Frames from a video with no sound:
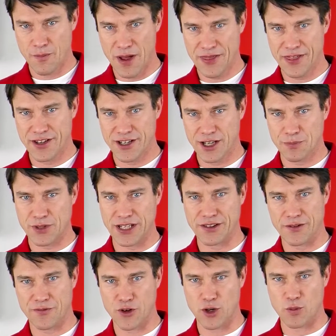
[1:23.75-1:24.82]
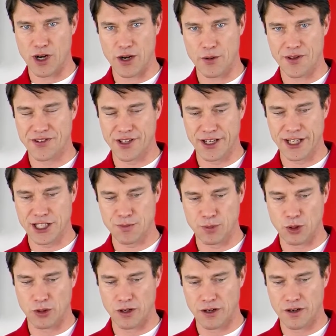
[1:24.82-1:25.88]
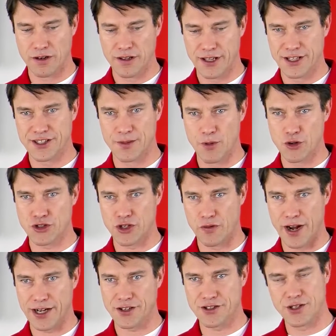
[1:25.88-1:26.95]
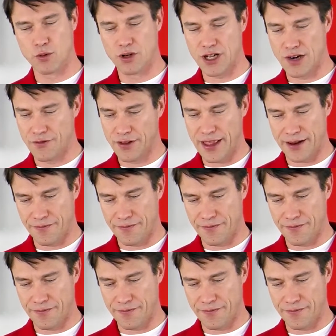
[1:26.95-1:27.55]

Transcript: method to update the firmware with Sunny Explorer is the most direct, so we'll cover that